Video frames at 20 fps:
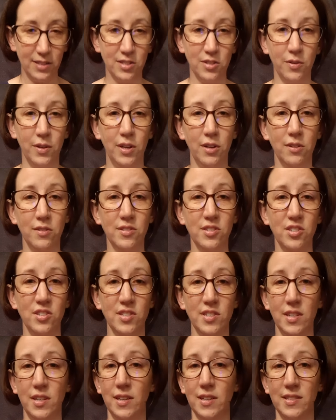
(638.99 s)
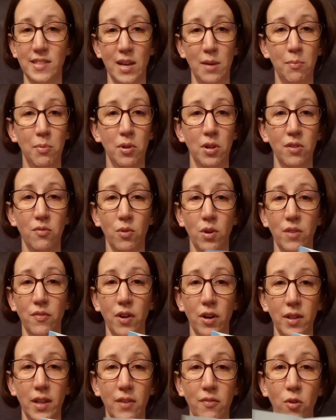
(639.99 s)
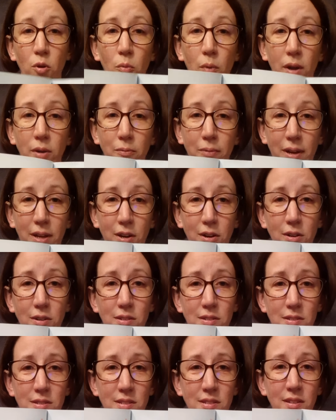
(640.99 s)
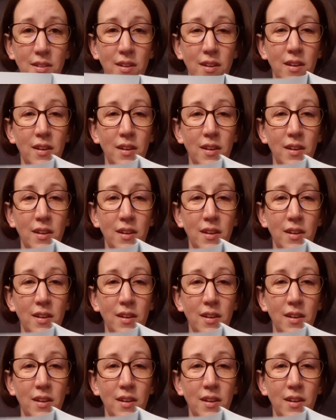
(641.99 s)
So here's just an example of one of our level 1 readers.